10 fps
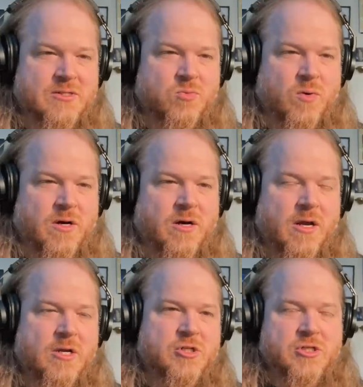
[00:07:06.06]
where
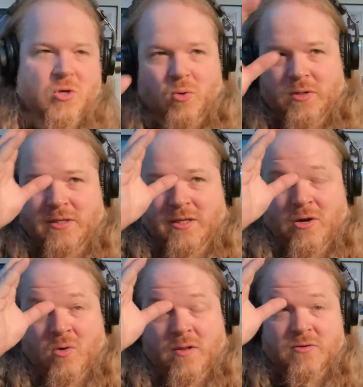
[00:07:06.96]
she's holding the
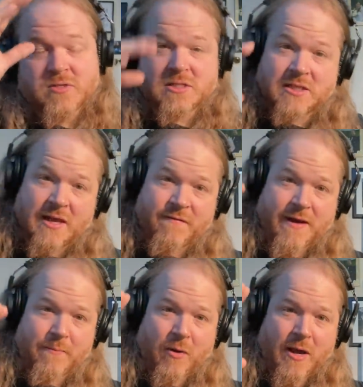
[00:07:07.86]
note and there's a slight
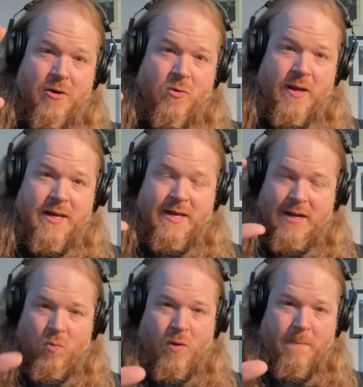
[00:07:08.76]
vibrato in it
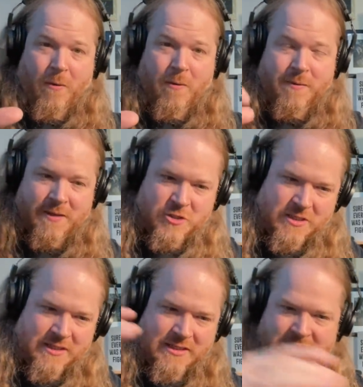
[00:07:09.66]
at one part, but then
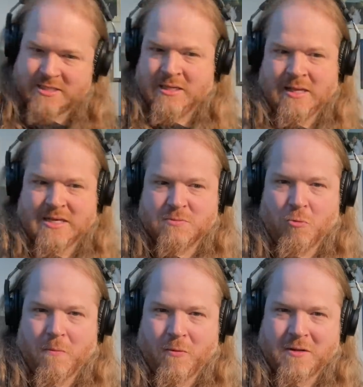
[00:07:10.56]
she still has
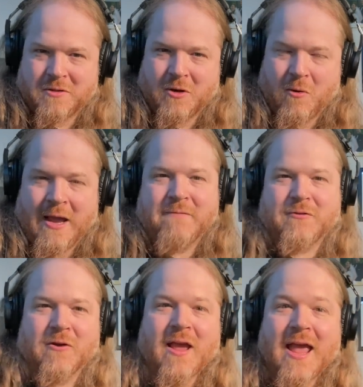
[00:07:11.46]
more breath to go
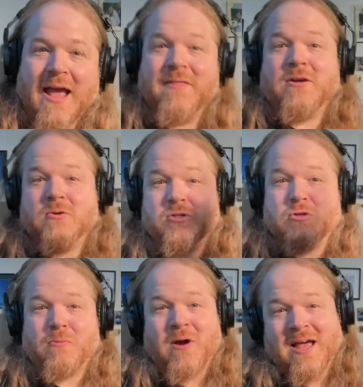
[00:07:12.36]
after and then goes
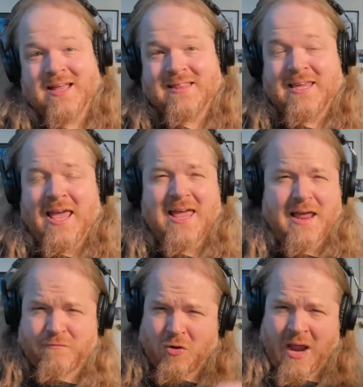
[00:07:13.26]
super high at the end
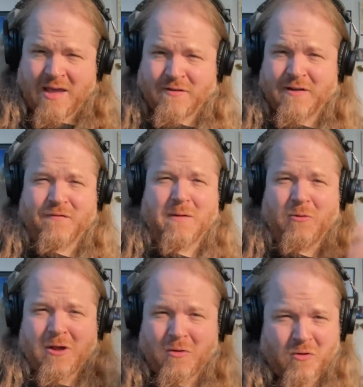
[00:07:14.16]
after having a
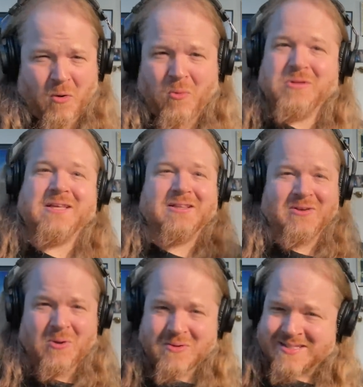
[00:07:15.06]
vibrato and holding the
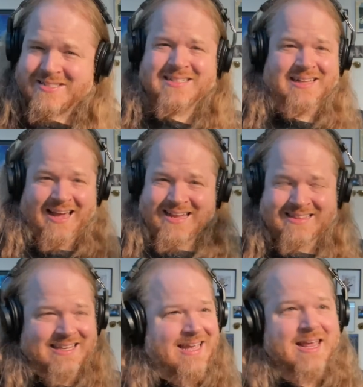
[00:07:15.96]
note and still high
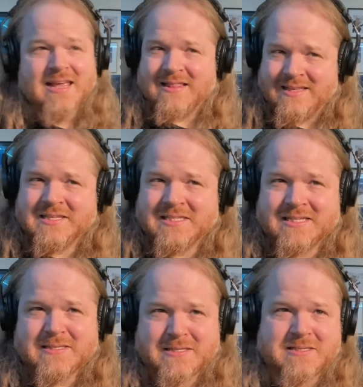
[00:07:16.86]
at the end. This
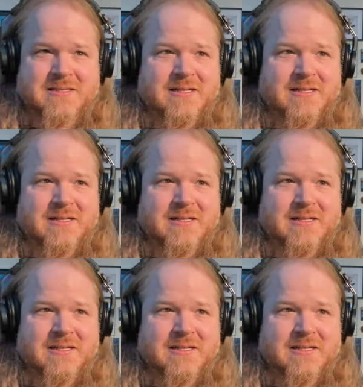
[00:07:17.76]
is,